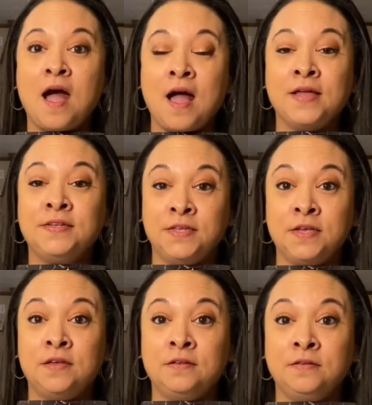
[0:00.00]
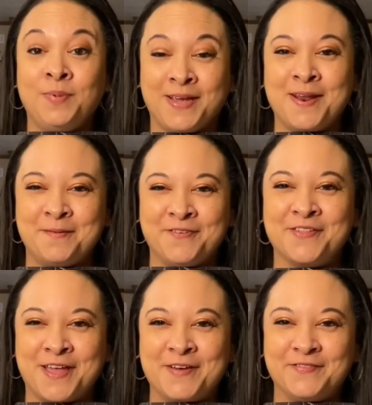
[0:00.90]
I did pick it up for
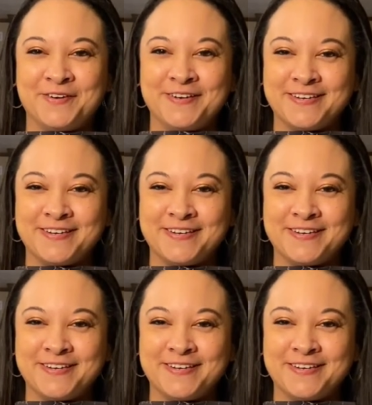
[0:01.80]
the cover.